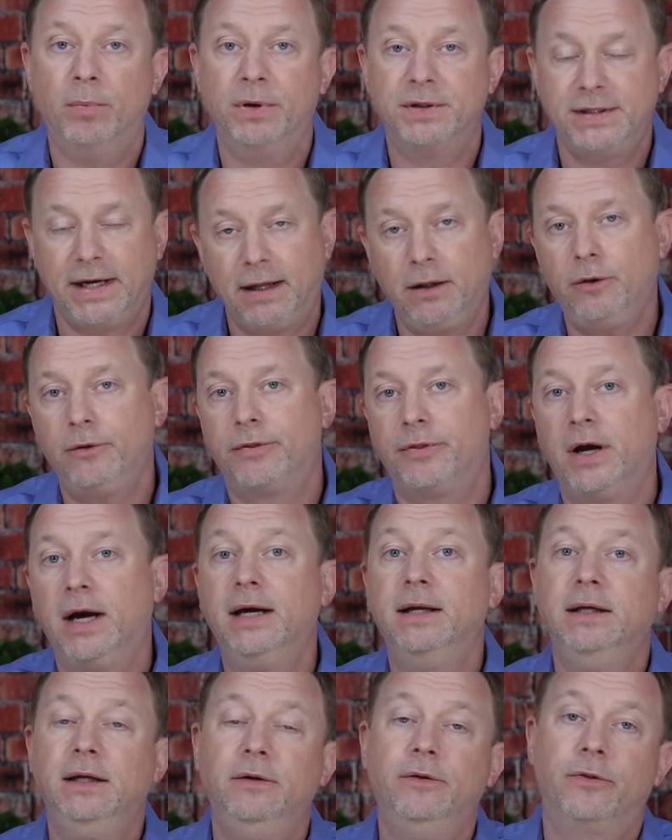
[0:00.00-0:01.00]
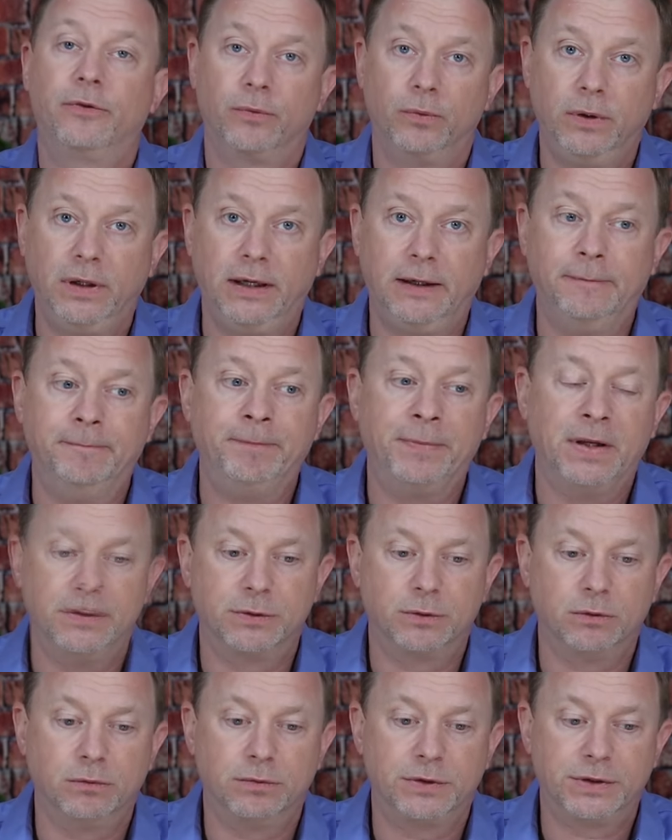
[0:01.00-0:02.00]
Metallothionein three
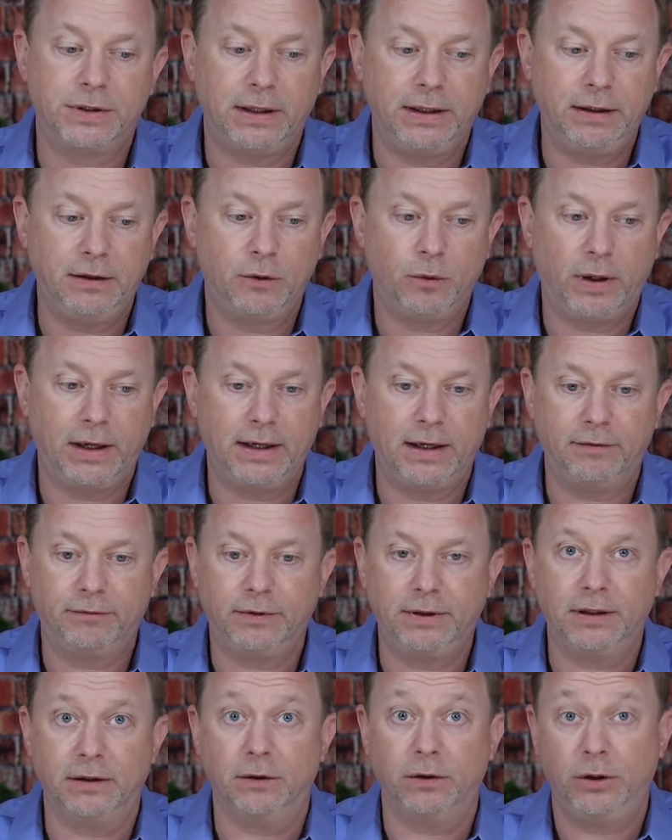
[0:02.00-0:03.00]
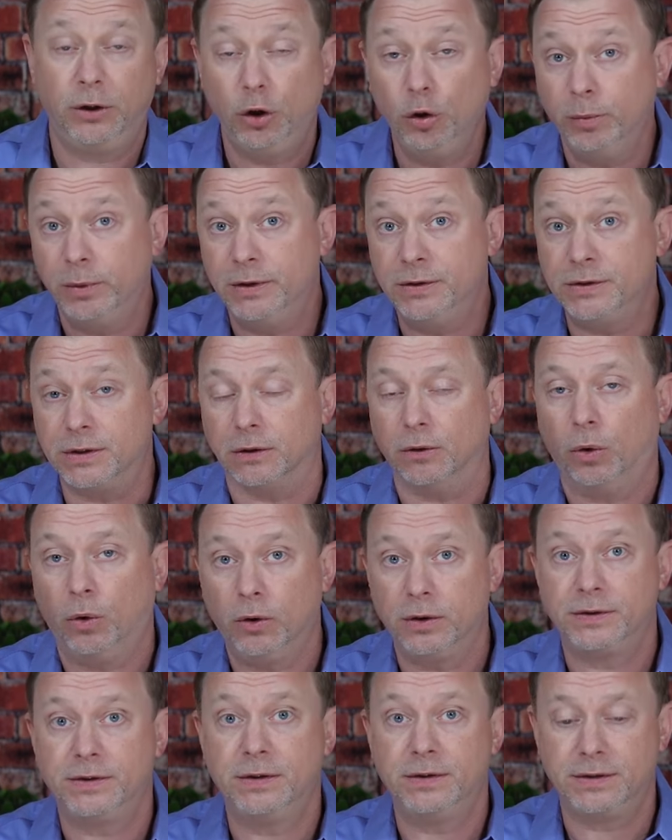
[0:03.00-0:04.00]
is studied quite heavily in humans and
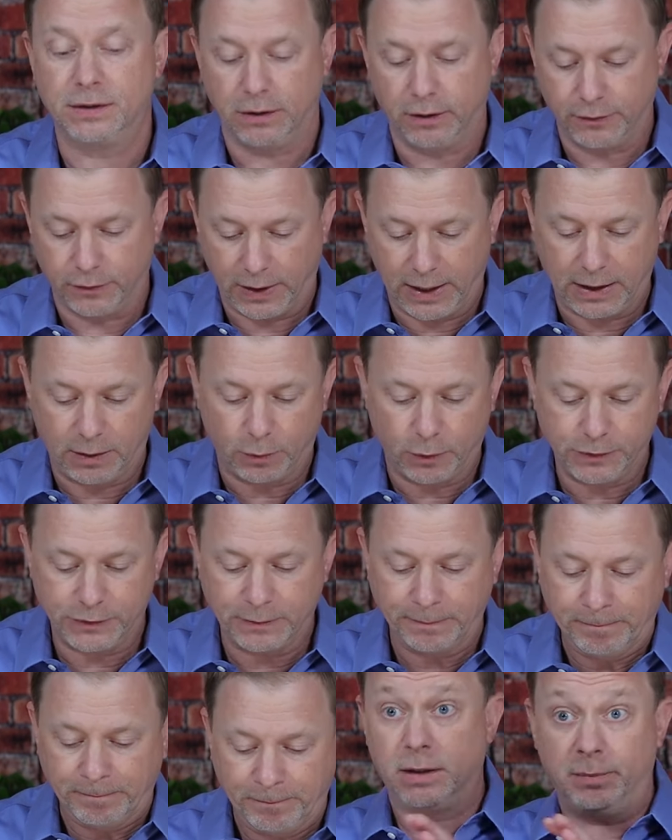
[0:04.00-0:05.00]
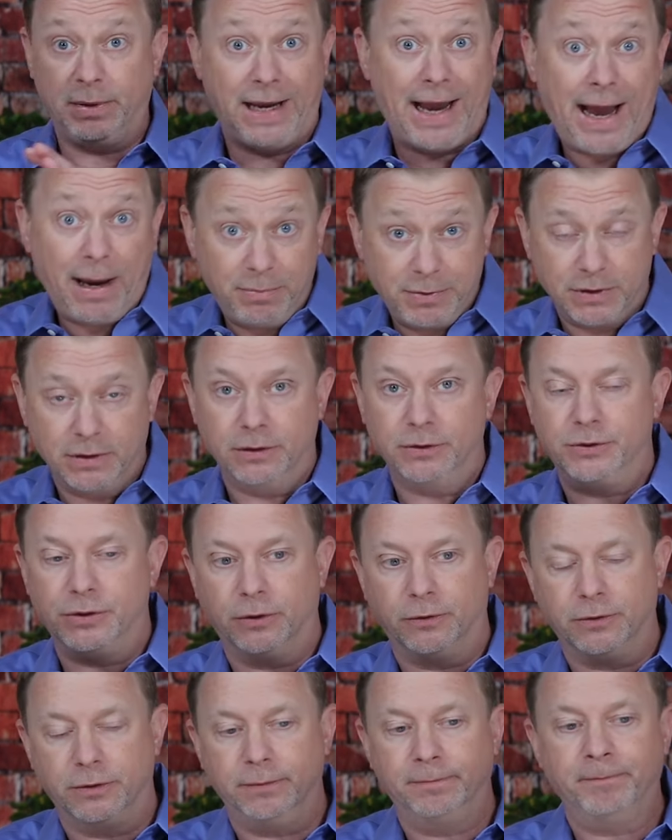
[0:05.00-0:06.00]
horses and other animals. It can be absent in
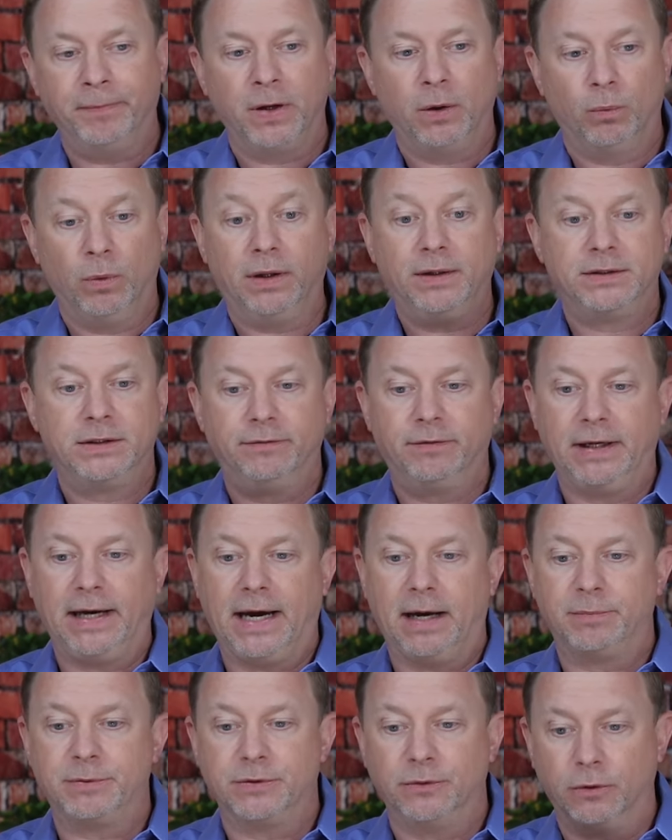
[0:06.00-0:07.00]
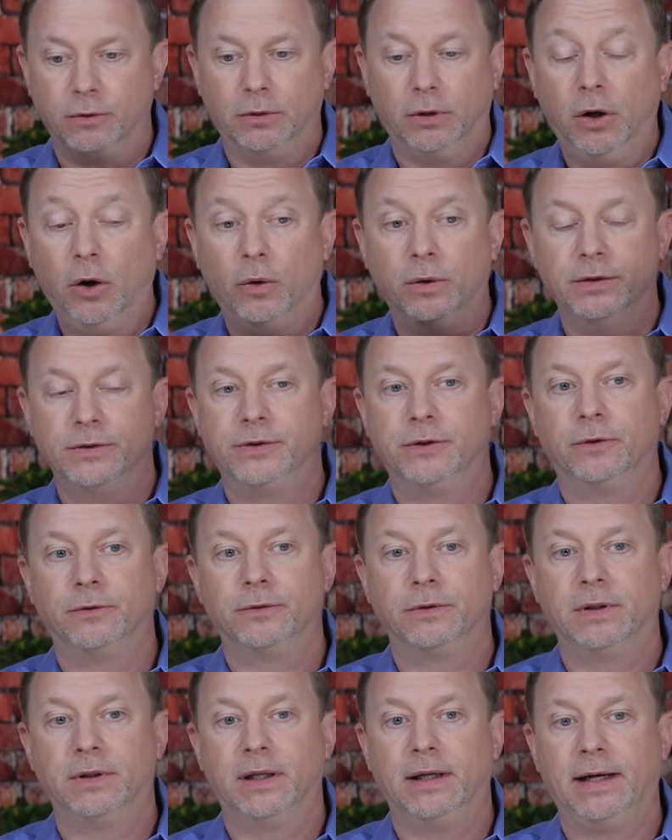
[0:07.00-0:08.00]
children, relatively absent or low in
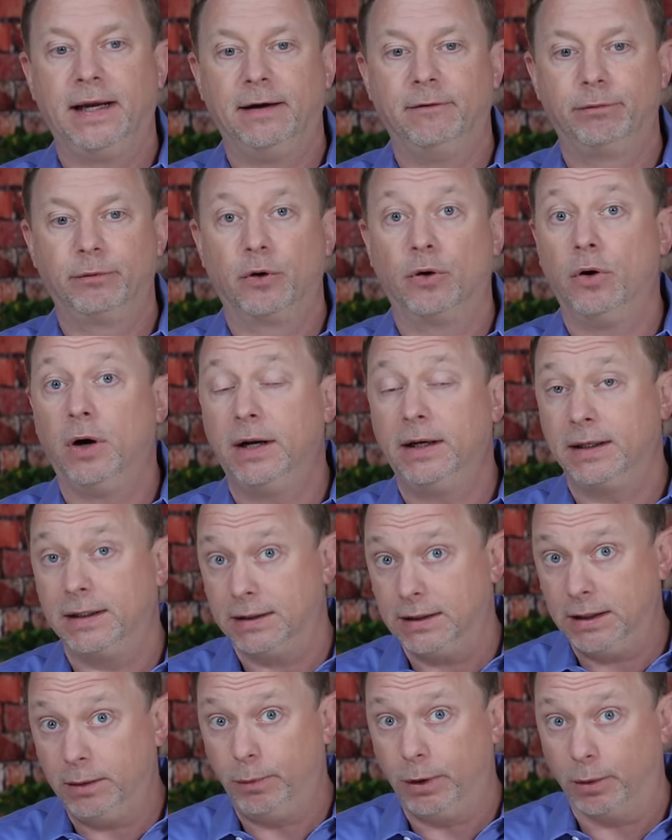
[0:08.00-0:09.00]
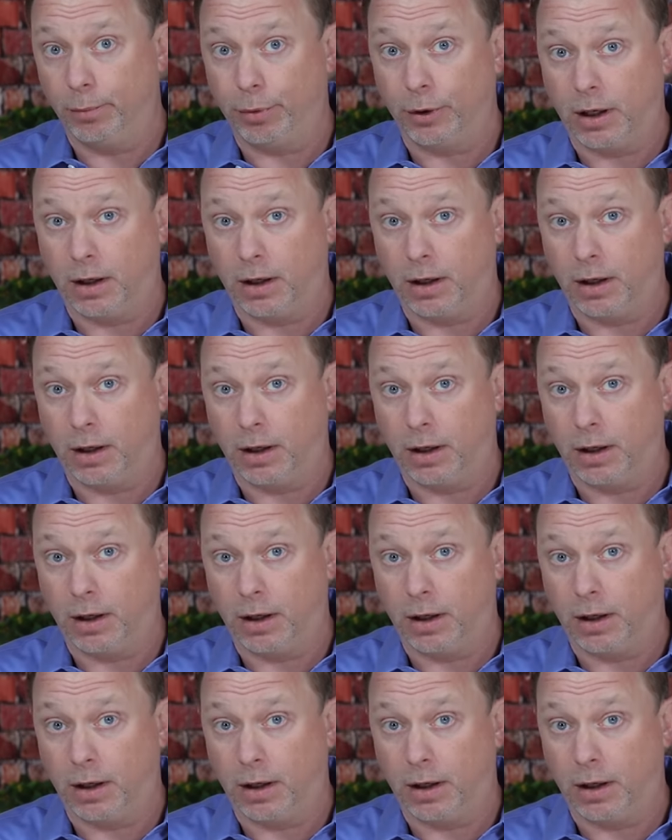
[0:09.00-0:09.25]
children that have chronic anemia